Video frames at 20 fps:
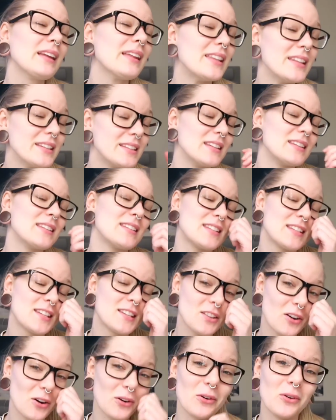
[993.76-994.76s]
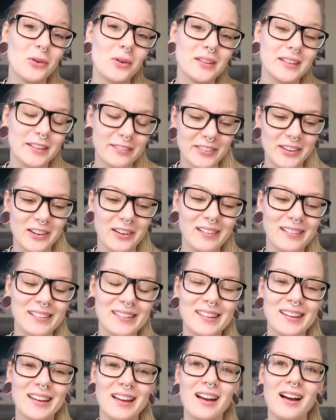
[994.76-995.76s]
This is so
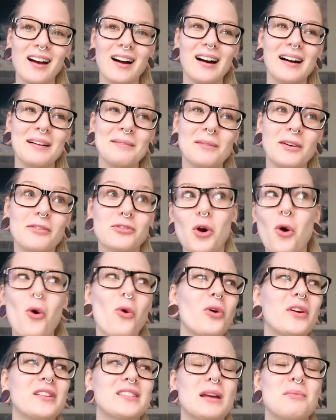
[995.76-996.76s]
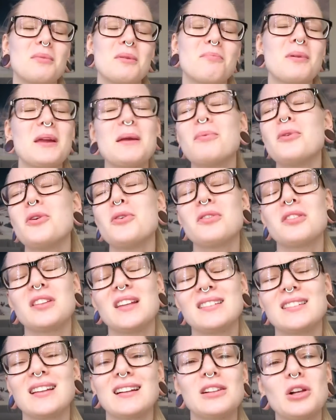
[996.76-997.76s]
difficult. Of course, I mean, people who
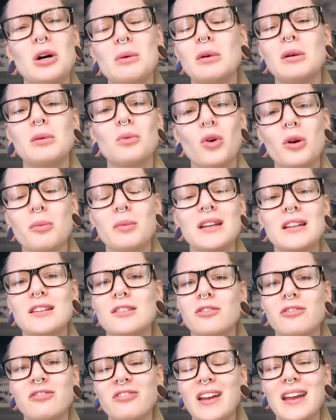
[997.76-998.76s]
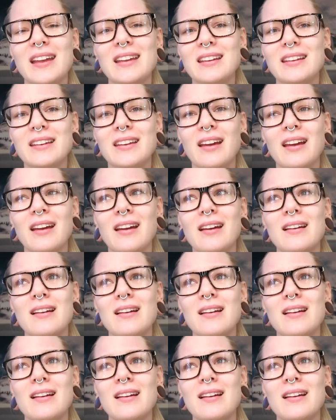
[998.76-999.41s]
think that global warming is fake,